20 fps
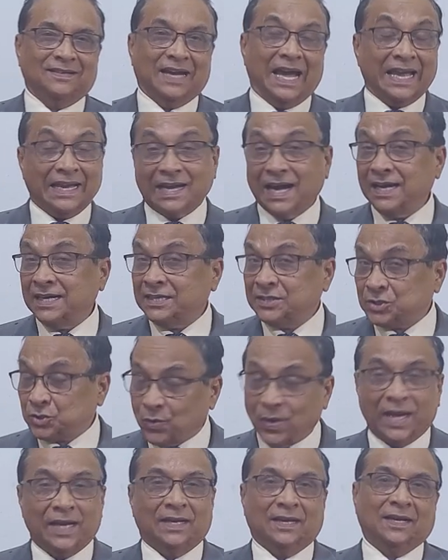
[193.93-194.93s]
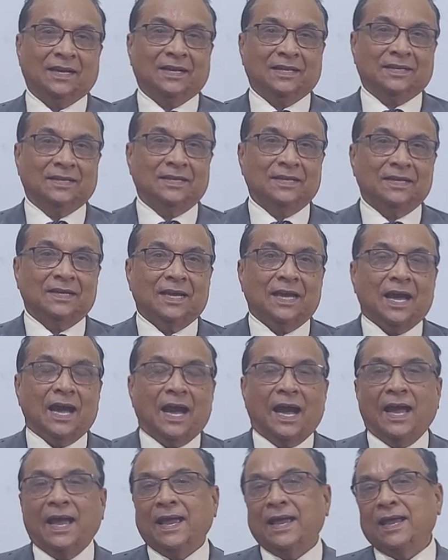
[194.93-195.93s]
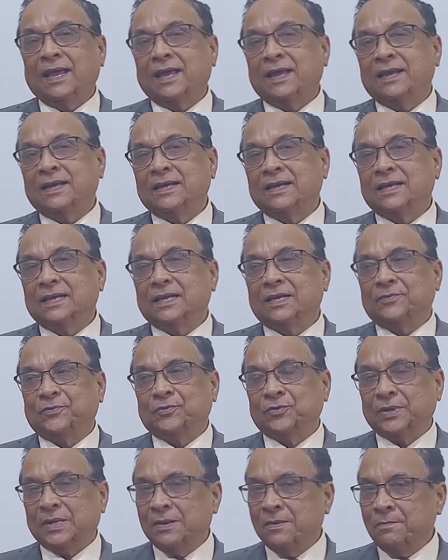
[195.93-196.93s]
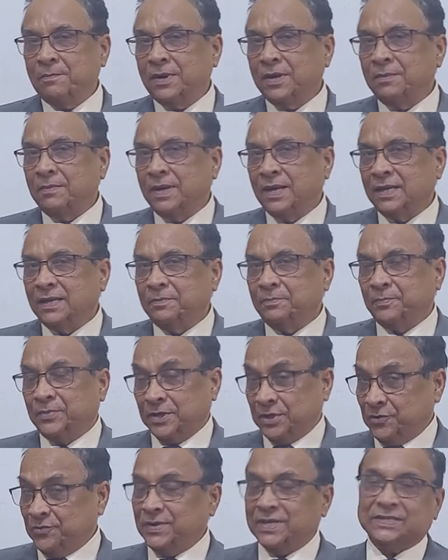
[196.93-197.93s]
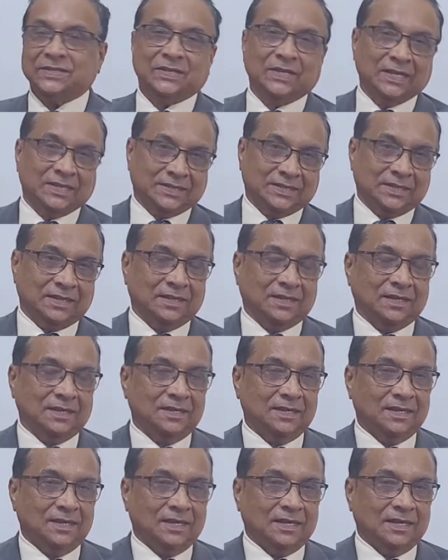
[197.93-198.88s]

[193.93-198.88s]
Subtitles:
I call it soil health. And if you remember my previous lecture,